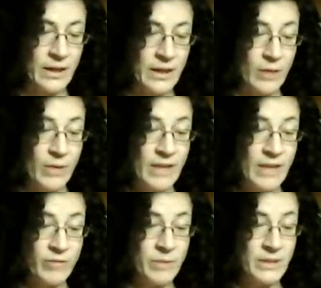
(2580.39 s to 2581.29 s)
when
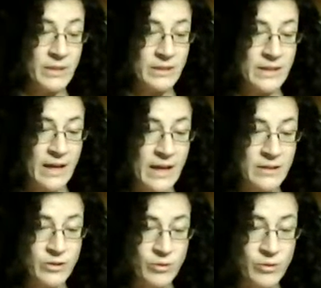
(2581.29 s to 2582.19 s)
every minute added
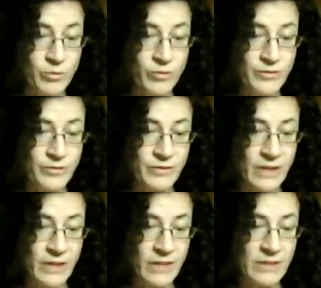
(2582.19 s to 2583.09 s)
to the proofs of
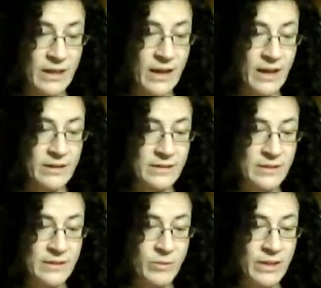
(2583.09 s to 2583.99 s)
love and kindness
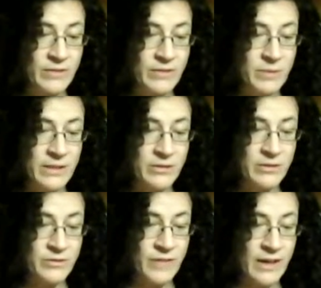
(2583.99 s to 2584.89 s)
that were given me in
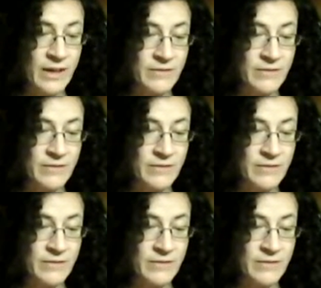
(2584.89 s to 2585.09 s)
those 5